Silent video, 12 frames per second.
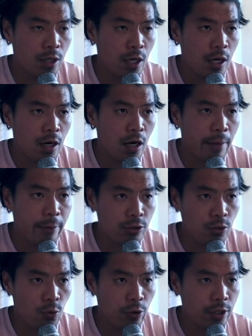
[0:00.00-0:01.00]
I'm also
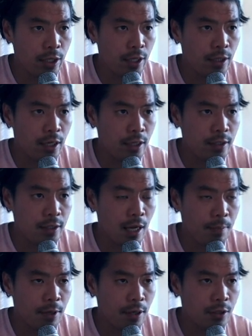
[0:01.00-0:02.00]
working the inline
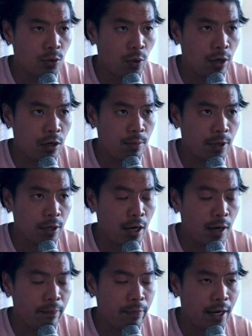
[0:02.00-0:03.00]
stepping as well, but
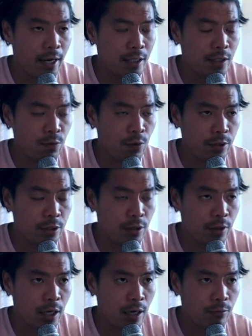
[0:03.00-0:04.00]
I'm not as focused on
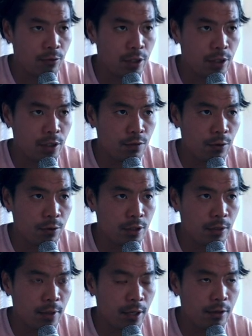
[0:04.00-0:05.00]
that. I'm really just focused
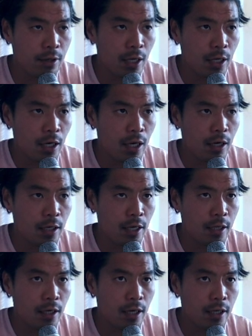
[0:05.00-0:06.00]
about getting the
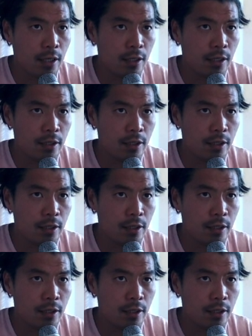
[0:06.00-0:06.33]
height of the disc.